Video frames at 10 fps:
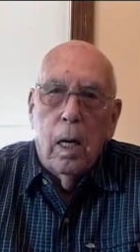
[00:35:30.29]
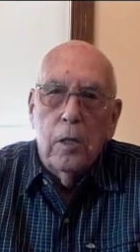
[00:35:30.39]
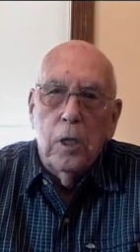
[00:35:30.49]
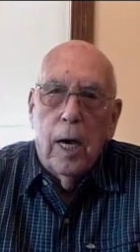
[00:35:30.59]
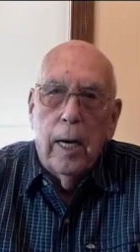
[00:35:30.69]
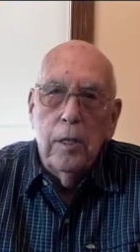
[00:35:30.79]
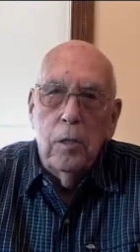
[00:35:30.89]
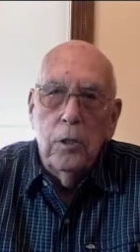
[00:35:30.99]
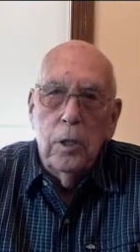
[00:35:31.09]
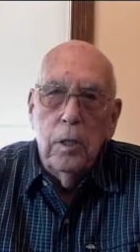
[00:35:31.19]
John
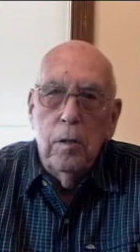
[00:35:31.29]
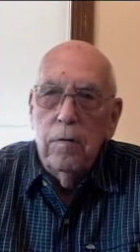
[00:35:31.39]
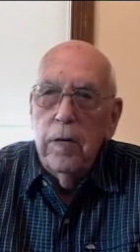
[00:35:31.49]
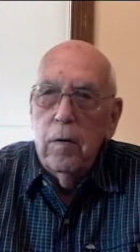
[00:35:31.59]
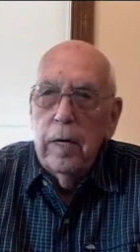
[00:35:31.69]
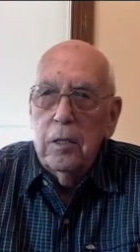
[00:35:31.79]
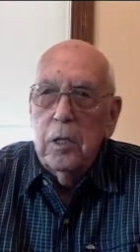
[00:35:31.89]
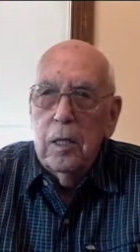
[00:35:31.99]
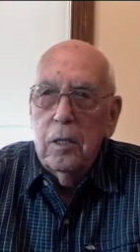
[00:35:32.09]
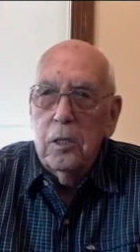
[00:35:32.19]
used to do various
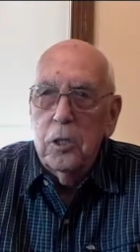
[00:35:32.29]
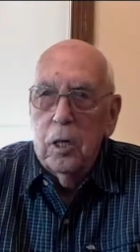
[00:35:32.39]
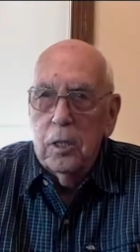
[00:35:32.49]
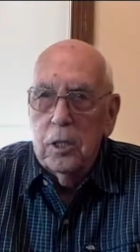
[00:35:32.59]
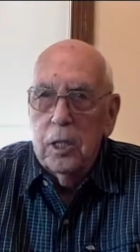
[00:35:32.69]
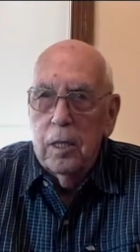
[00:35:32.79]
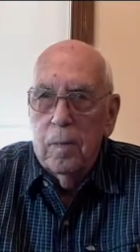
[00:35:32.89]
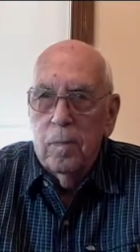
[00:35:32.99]
stunts,